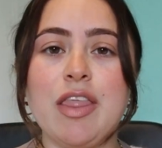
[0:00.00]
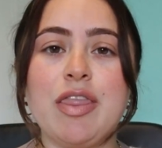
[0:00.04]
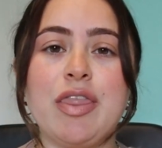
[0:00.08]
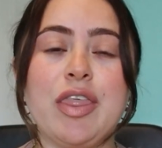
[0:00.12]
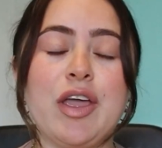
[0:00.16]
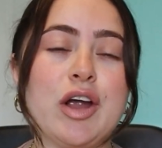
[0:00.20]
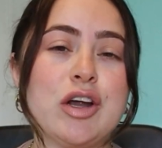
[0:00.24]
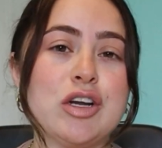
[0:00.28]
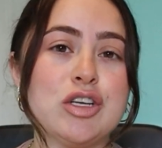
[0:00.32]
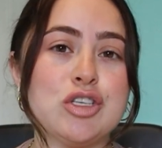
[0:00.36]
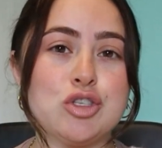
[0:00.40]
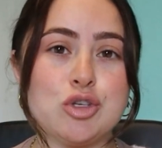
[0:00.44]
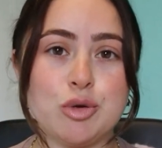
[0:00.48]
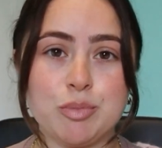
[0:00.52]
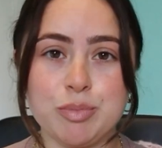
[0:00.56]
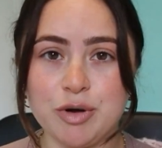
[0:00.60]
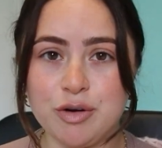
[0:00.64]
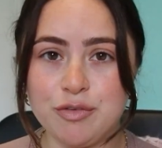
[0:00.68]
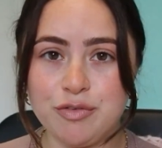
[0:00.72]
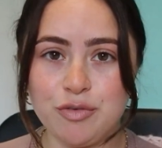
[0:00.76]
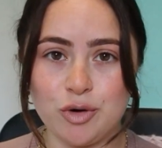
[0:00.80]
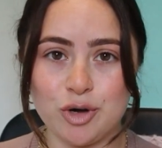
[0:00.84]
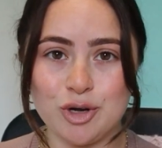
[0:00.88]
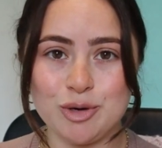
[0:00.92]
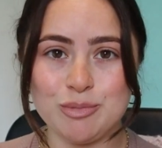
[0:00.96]
They're super
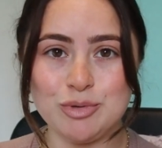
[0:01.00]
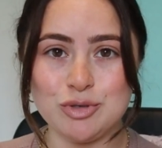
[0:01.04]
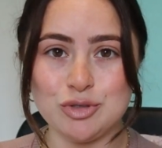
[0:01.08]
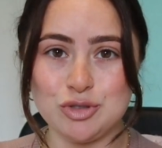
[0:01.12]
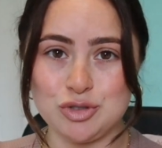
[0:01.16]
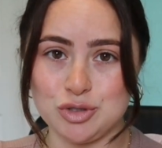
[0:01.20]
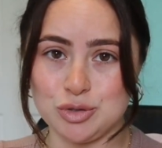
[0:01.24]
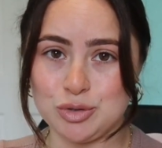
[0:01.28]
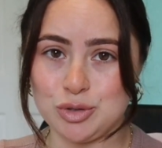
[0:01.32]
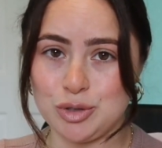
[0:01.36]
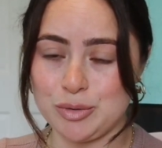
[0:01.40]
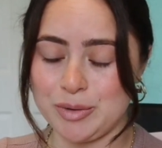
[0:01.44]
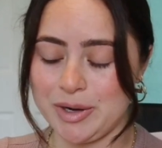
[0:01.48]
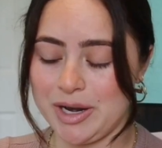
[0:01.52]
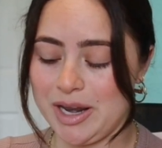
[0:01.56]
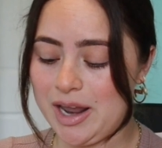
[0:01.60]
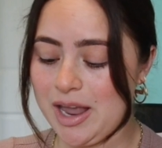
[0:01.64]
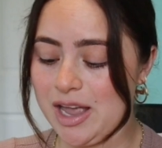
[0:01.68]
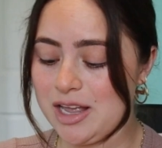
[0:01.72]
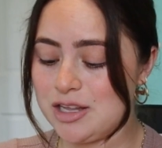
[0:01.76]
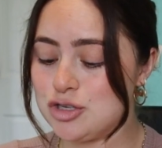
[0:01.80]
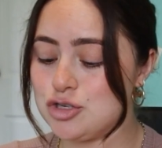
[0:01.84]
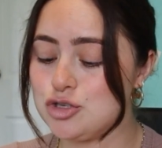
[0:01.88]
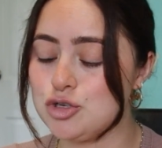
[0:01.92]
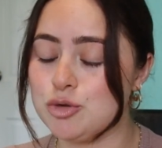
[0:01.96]
affordable jewelry
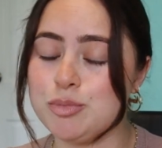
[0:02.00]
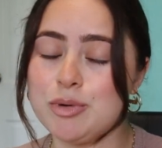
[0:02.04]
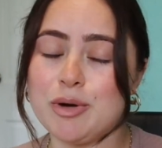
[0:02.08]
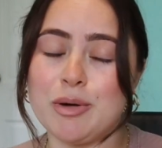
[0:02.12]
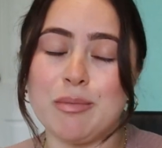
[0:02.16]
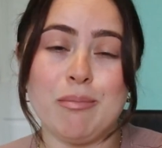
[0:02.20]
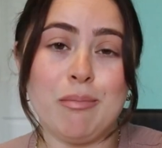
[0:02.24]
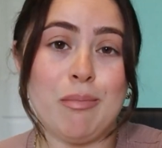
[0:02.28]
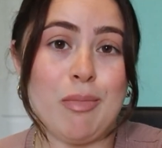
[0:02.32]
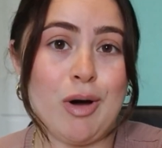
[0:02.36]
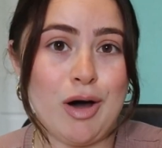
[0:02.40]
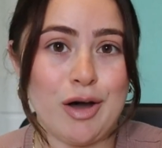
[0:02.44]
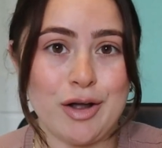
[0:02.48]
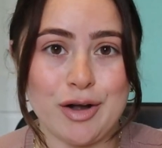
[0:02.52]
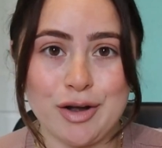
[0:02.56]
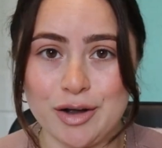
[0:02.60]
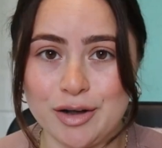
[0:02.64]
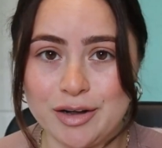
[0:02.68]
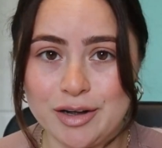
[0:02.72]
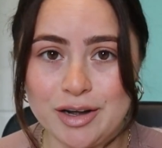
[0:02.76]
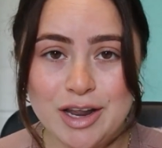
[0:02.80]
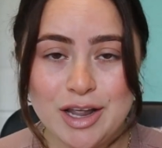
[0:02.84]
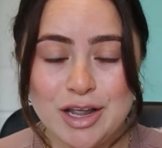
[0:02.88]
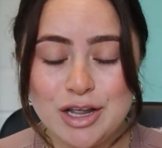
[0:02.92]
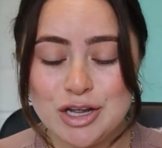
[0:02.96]
and super
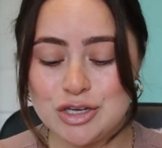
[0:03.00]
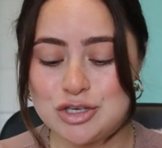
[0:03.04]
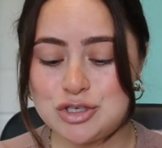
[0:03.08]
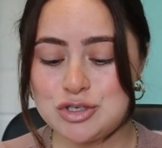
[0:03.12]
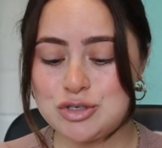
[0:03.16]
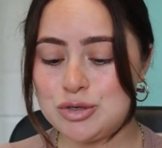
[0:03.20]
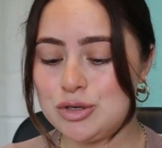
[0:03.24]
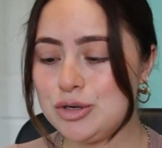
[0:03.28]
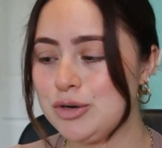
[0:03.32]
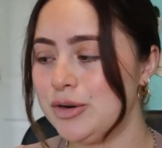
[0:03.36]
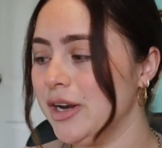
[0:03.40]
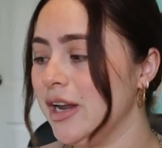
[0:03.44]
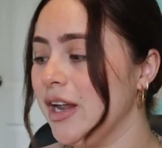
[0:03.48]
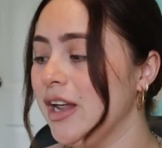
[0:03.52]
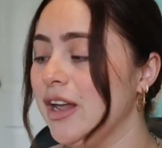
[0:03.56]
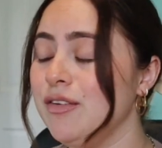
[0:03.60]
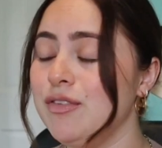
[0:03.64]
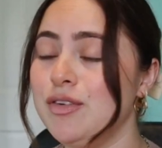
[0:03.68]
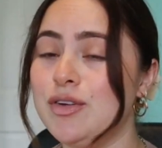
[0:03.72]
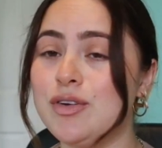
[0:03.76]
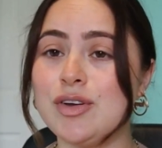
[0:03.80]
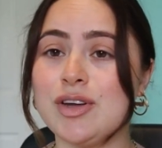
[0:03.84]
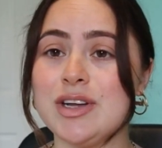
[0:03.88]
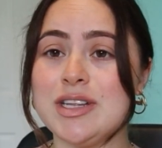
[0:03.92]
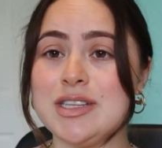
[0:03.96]
modern jewelry. If
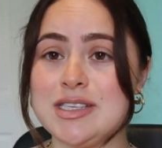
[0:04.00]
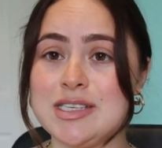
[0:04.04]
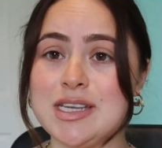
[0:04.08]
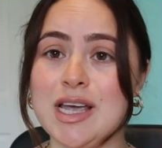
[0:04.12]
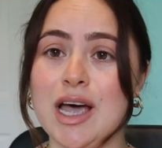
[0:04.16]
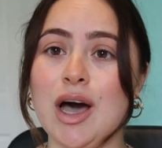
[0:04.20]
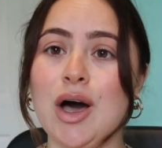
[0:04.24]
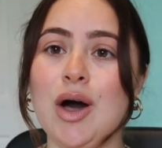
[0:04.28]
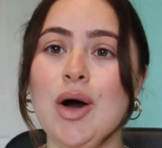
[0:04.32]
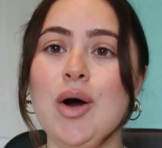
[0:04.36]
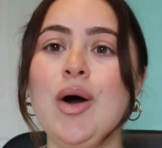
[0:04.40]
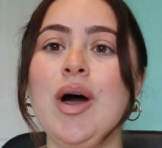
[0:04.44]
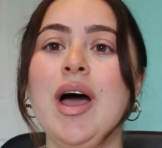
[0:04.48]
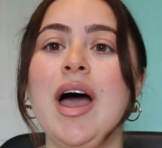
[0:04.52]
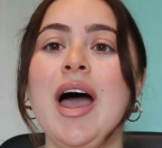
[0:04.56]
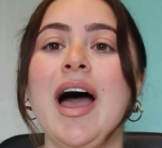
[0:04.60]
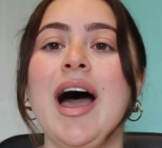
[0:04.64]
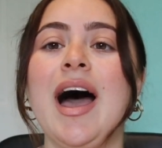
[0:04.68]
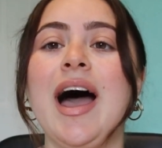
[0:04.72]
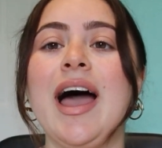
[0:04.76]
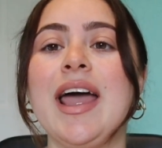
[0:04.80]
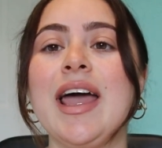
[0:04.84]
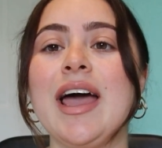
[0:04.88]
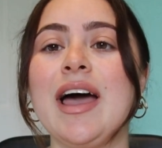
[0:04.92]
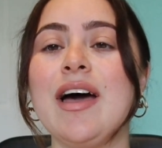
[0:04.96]
you could tell,
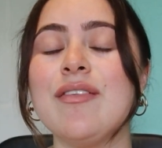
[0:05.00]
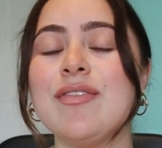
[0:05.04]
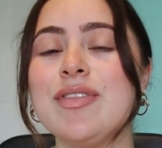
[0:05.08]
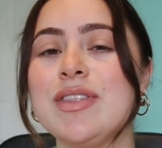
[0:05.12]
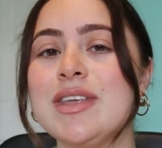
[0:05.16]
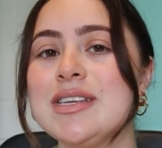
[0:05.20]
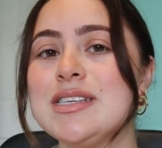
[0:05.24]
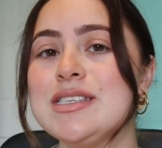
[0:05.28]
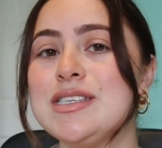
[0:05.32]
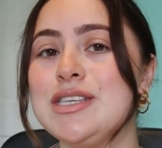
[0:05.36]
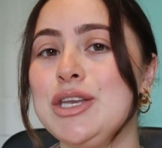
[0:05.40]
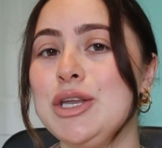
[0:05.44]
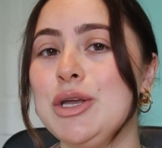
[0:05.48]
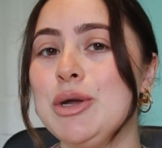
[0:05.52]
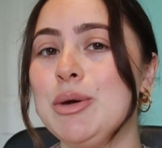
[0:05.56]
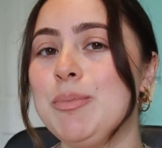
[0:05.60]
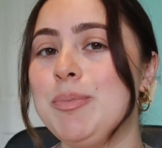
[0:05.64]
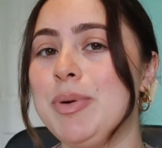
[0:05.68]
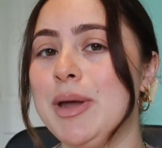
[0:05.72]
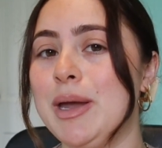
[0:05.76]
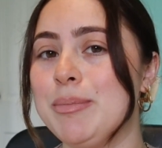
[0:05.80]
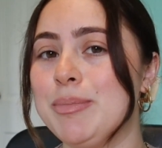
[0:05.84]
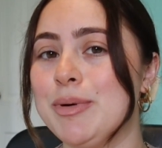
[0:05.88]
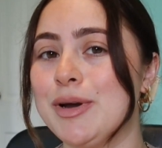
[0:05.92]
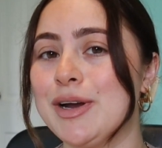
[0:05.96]
I have this new
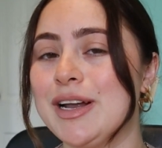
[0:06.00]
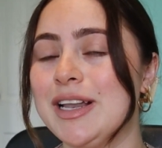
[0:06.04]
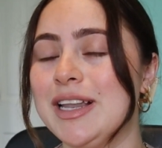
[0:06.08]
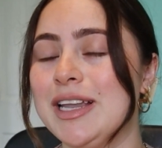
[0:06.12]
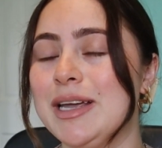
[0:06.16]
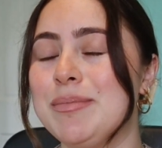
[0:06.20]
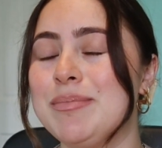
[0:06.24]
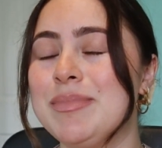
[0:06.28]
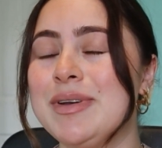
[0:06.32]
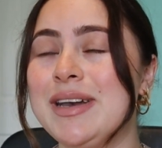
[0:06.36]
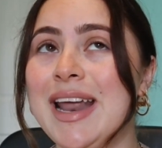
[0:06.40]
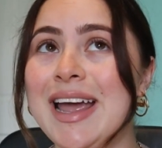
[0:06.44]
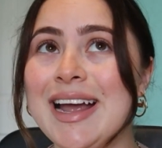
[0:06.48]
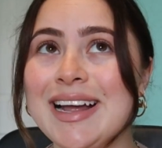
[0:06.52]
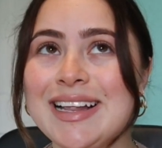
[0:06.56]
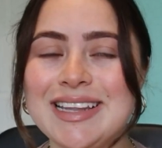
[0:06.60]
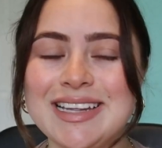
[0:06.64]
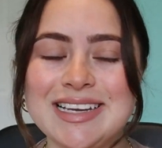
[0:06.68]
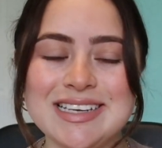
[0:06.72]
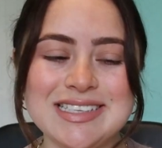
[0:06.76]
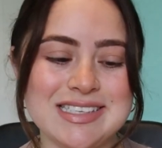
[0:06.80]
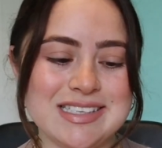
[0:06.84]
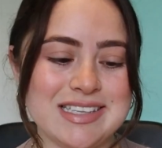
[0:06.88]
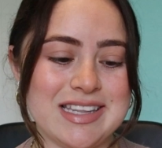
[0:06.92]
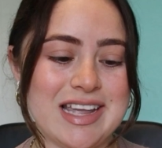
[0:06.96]
paperclip
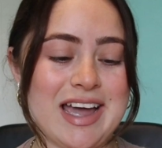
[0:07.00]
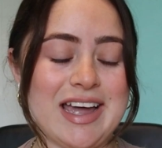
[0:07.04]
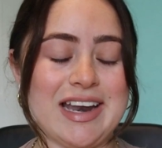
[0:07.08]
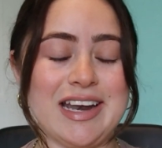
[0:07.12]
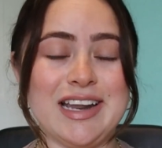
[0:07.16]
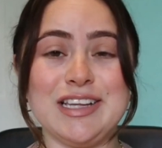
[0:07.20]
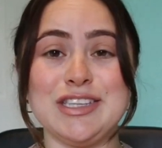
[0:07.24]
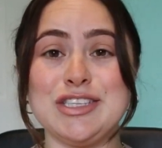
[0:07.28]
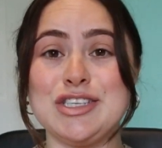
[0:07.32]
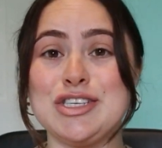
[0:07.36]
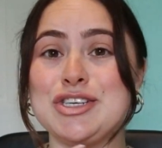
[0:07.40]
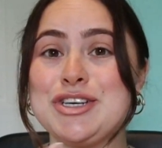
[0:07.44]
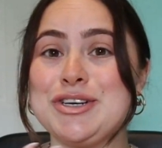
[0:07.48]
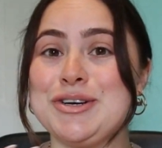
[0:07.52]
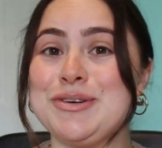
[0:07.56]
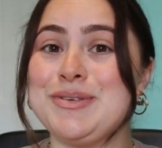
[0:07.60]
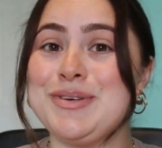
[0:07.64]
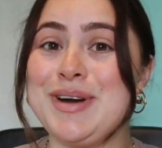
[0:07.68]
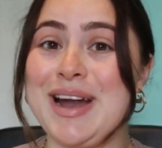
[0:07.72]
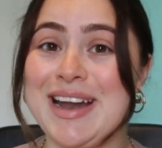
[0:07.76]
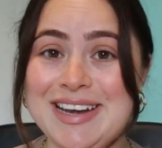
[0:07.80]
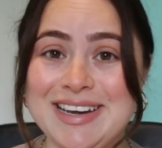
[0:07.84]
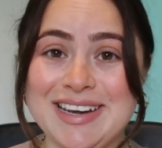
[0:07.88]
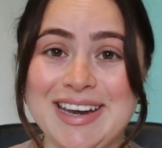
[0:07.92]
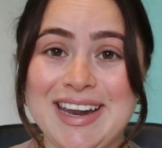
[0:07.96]
necklace that it's
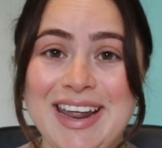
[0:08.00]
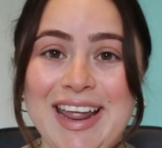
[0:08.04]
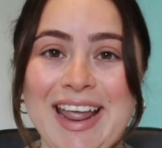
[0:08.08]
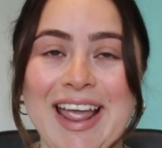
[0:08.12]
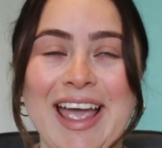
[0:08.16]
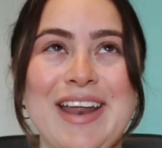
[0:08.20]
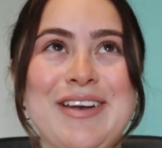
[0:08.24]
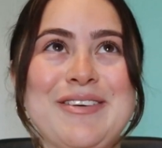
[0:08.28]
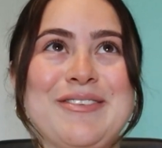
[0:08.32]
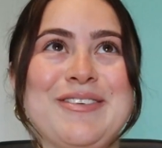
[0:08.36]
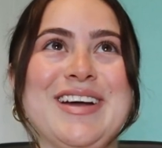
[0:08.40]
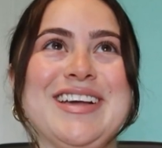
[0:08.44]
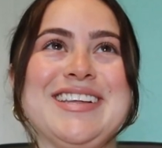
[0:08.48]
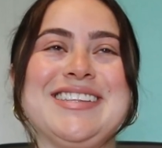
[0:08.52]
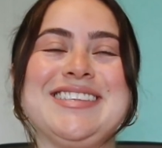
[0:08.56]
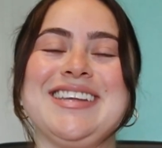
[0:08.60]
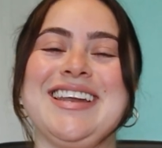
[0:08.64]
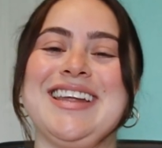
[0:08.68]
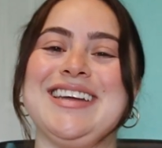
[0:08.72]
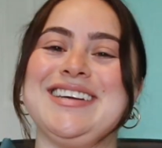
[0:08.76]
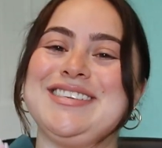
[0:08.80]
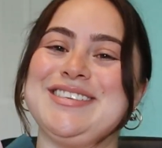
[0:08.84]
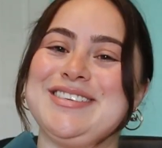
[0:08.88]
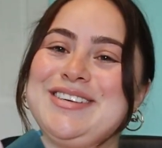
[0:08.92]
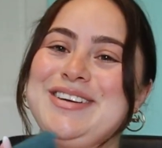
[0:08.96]
trending, and wait till
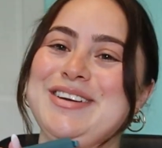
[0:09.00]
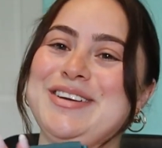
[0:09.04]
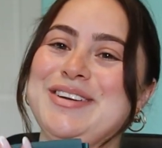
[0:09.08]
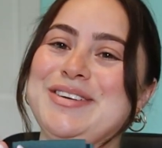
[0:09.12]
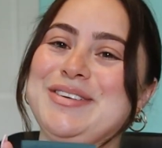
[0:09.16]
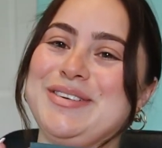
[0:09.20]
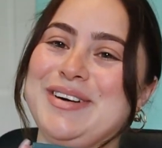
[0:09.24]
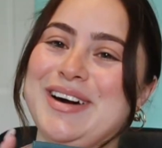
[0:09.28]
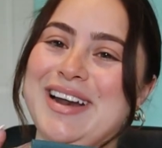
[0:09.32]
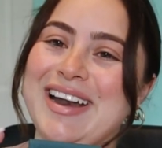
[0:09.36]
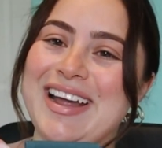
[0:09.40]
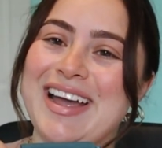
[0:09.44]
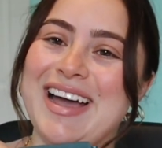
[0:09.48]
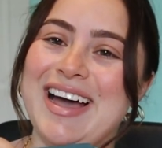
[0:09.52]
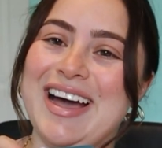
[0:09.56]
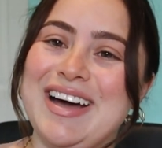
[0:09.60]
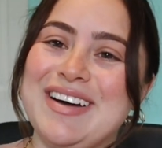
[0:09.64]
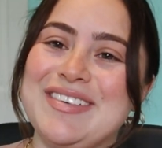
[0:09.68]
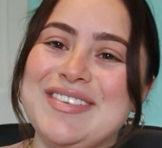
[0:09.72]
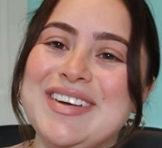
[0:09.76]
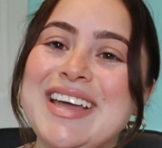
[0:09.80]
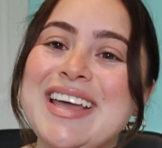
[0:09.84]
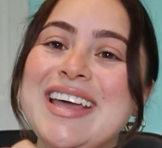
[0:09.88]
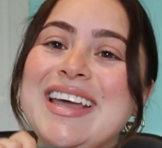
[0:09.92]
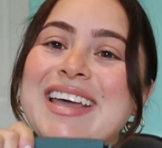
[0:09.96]
I show you what I
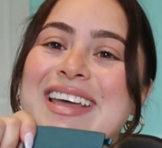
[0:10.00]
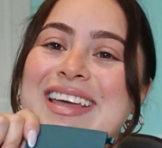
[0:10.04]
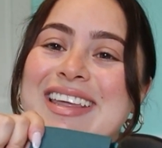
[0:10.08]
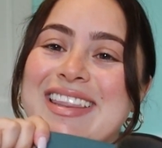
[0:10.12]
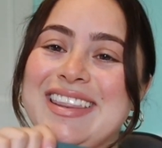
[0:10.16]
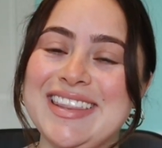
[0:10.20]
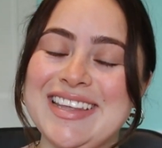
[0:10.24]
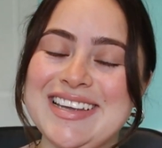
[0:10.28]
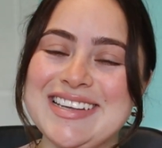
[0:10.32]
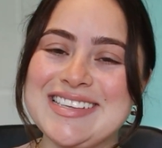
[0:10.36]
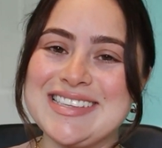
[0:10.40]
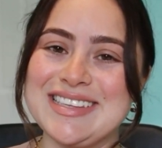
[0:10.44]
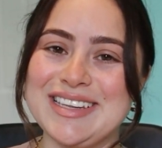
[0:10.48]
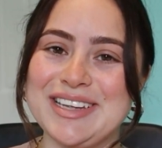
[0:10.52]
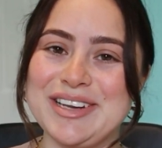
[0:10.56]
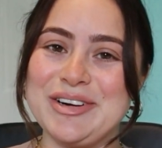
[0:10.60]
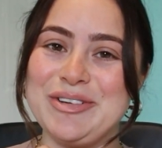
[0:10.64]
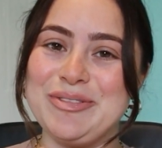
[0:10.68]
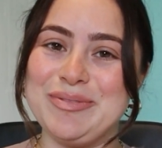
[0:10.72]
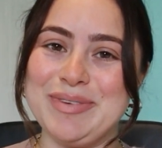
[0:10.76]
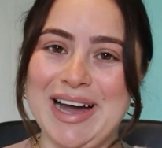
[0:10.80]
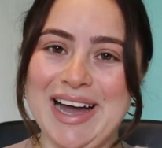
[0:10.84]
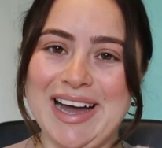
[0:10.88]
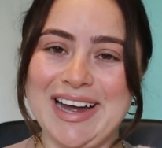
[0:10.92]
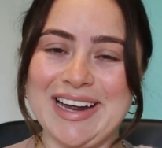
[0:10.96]
have in this
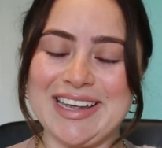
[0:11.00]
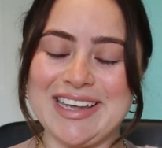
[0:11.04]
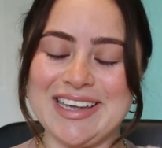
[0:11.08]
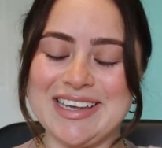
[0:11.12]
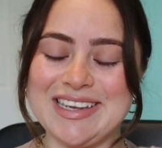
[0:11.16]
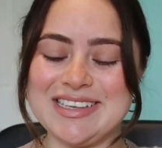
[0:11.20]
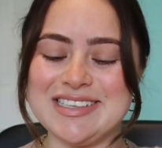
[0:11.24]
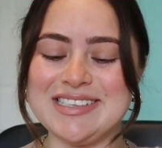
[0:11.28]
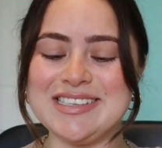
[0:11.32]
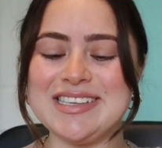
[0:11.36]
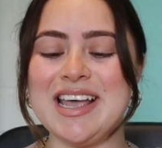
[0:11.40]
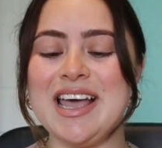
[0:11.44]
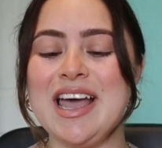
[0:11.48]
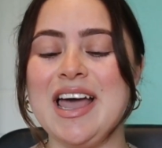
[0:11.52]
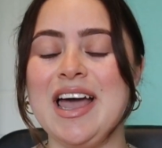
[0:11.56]
little baggies.